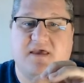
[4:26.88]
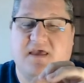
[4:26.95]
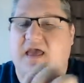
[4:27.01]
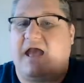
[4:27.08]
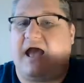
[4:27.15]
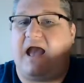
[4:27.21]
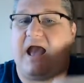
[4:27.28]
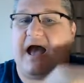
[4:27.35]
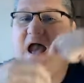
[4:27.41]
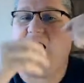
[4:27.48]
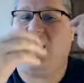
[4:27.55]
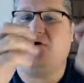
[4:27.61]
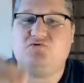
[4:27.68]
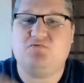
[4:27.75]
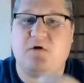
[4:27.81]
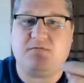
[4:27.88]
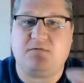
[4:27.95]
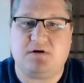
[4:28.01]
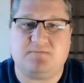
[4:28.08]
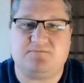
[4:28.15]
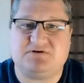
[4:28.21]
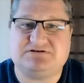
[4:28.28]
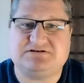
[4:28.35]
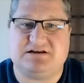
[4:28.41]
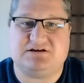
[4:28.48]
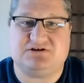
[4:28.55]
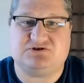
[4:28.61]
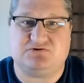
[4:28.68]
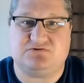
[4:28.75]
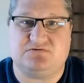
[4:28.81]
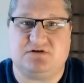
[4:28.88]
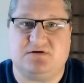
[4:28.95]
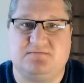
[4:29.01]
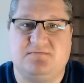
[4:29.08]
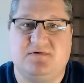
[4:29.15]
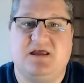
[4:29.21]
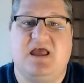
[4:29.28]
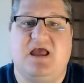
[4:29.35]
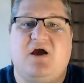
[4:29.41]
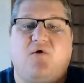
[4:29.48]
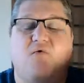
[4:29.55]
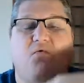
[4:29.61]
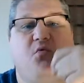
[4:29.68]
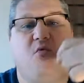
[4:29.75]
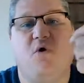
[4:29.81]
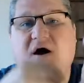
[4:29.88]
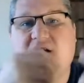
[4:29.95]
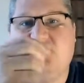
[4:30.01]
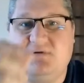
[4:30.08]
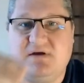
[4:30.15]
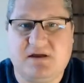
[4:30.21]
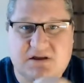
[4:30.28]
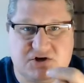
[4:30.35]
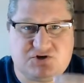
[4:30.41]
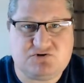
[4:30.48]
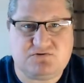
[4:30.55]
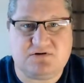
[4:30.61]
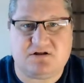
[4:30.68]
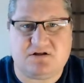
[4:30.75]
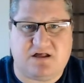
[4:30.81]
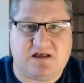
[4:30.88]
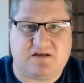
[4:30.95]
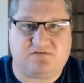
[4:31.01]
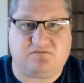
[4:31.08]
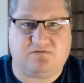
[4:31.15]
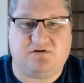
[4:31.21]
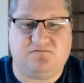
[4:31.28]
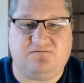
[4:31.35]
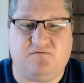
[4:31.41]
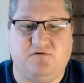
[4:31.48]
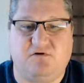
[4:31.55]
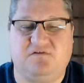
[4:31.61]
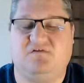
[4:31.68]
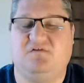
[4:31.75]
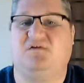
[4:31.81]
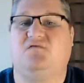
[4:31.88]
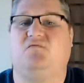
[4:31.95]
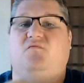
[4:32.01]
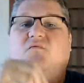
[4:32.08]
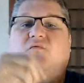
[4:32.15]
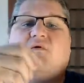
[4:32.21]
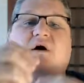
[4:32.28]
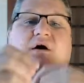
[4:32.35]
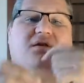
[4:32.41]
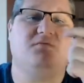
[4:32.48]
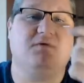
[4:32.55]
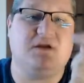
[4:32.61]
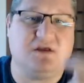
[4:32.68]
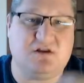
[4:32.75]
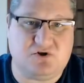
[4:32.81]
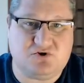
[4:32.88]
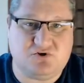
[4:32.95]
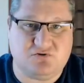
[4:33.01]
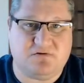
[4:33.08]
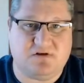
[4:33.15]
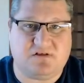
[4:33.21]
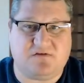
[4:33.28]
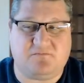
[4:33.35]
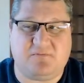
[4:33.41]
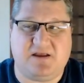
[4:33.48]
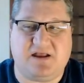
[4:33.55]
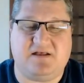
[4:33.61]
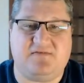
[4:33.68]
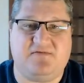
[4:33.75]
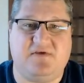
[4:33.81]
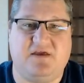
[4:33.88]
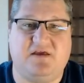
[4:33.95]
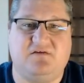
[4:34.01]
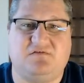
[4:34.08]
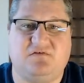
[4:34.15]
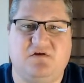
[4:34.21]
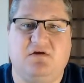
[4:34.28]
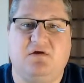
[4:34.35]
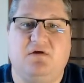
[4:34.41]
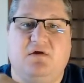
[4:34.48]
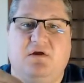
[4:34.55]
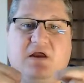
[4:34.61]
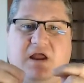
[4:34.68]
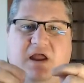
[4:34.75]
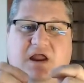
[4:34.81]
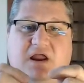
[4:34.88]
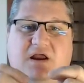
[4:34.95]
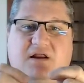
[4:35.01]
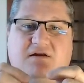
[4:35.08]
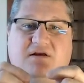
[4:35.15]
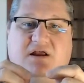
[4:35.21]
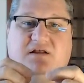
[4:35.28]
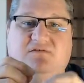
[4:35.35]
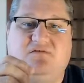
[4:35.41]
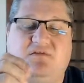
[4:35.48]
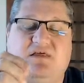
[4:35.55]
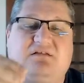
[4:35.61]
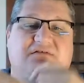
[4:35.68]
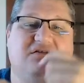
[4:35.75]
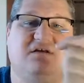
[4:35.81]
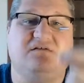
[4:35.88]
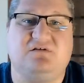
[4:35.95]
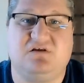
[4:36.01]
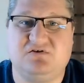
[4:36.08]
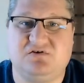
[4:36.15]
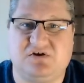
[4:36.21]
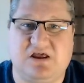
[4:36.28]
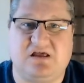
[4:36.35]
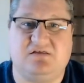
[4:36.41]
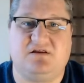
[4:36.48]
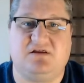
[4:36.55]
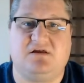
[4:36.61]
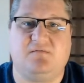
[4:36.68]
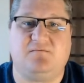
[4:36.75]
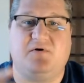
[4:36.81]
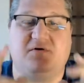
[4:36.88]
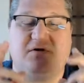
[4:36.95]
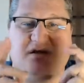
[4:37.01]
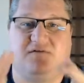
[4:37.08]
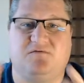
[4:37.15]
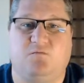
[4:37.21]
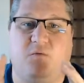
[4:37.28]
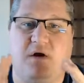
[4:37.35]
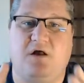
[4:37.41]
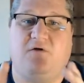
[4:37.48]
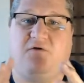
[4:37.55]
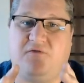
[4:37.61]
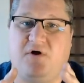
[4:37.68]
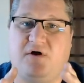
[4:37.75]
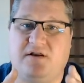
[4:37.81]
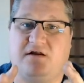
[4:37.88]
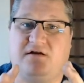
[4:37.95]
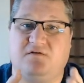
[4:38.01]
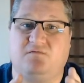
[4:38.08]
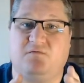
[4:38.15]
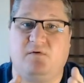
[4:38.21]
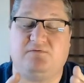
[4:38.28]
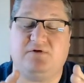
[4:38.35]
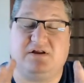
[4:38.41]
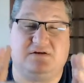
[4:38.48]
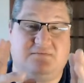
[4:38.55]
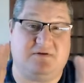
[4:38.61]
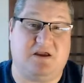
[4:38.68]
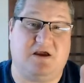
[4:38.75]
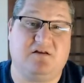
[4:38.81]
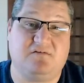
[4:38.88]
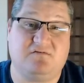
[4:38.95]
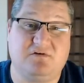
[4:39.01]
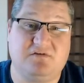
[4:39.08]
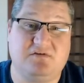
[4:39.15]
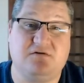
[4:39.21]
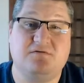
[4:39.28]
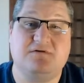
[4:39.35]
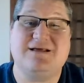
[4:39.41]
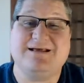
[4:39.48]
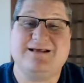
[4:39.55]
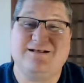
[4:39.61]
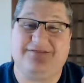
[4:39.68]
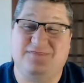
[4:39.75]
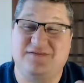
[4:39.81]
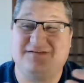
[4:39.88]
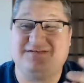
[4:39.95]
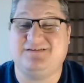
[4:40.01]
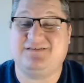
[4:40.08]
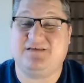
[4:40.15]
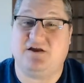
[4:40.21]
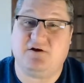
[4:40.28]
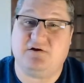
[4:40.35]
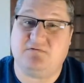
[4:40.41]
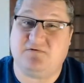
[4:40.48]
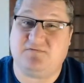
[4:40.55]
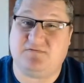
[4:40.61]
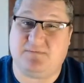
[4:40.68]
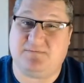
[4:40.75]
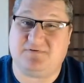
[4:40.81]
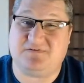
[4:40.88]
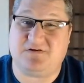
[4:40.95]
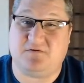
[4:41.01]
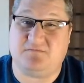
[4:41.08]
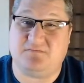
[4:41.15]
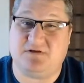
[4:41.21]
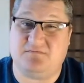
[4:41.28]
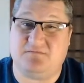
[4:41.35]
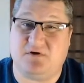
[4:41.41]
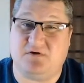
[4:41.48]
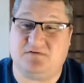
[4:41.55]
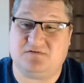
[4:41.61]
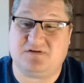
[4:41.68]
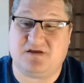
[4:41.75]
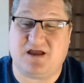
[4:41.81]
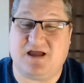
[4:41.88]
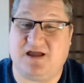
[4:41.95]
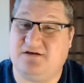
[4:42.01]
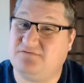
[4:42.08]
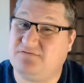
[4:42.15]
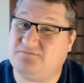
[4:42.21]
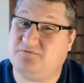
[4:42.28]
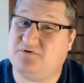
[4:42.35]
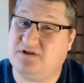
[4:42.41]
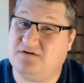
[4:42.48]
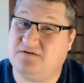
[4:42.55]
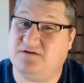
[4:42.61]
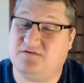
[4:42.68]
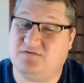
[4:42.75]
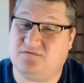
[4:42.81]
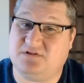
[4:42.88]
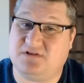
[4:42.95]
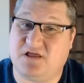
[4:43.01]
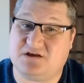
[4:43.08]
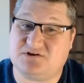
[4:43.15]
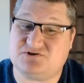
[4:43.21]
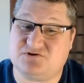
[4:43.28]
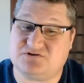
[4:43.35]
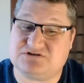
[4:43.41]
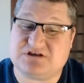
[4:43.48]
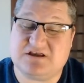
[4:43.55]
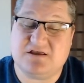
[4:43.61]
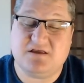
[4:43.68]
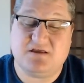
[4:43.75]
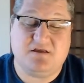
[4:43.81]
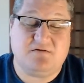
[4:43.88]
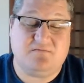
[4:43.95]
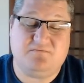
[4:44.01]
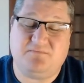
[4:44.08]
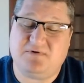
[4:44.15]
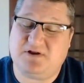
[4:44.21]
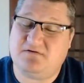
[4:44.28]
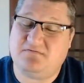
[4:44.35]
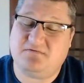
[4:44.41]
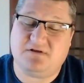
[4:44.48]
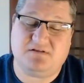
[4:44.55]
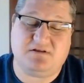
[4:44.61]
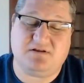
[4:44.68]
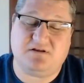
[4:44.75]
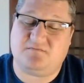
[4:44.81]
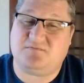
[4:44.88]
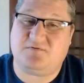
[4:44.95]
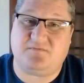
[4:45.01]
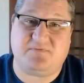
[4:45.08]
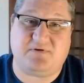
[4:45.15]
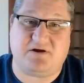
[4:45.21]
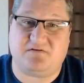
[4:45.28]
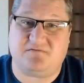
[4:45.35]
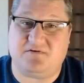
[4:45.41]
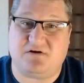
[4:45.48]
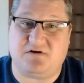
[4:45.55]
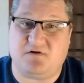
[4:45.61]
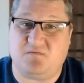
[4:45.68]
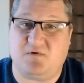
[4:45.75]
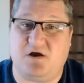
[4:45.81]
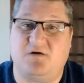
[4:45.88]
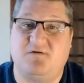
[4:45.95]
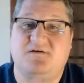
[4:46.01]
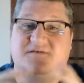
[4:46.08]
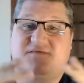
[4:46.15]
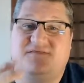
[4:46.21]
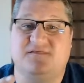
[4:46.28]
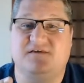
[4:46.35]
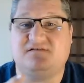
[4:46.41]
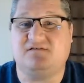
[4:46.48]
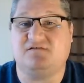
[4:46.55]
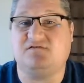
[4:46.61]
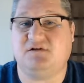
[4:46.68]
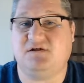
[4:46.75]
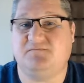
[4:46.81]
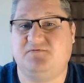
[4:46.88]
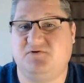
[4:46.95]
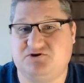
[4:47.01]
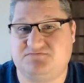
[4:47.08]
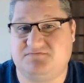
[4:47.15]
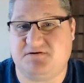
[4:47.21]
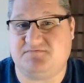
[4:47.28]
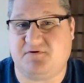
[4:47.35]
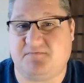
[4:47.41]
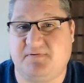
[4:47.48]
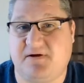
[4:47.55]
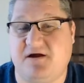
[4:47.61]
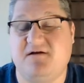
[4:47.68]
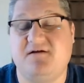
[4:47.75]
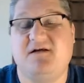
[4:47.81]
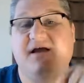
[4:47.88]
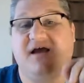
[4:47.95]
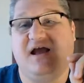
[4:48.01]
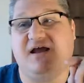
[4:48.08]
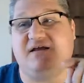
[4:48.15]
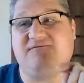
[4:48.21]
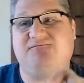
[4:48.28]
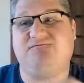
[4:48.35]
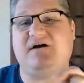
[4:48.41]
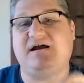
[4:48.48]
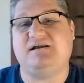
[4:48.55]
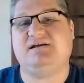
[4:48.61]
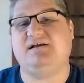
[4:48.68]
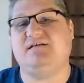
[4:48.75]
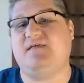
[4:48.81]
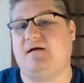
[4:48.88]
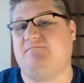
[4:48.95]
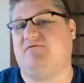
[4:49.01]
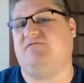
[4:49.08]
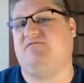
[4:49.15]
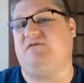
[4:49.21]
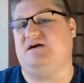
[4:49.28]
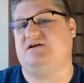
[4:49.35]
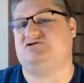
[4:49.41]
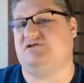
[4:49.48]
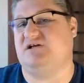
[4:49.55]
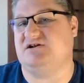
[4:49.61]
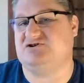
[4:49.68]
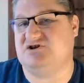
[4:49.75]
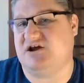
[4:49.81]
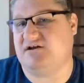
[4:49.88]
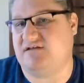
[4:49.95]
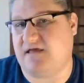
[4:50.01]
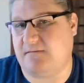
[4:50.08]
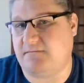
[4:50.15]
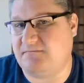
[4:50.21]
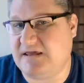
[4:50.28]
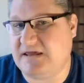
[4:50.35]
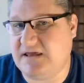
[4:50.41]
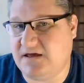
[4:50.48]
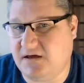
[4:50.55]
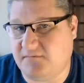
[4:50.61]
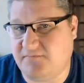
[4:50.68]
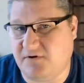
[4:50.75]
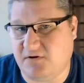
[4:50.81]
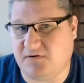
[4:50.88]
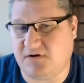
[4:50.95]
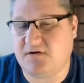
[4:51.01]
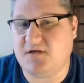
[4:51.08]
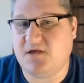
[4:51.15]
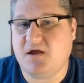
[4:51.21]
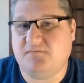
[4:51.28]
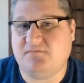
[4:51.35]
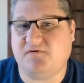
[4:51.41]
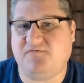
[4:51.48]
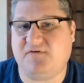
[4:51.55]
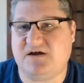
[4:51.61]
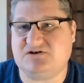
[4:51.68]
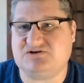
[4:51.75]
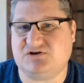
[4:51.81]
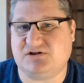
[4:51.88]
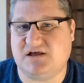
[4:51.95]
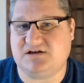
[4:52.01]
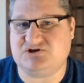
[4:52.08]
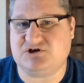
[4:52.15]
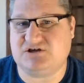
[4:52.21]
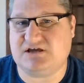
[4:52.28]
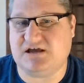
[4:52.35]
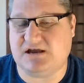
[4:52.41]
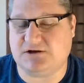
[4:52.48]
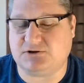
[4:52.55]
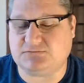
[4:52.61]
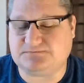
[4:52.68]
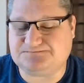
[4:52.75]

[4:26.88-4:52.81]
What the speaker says: How do I want to present it to them? What are we going to do in class to reinforce this? What are we going to do to expand this? And so that's the intentionality component. It's well thought out, it's well planned. To be honest with you, this is the area where Flip has helped me the most. I was pretty good at doing lectures, but I really didn't prepare very well. This has really pushed me to prepare. And finally, that professional educator, that P component, professional educator.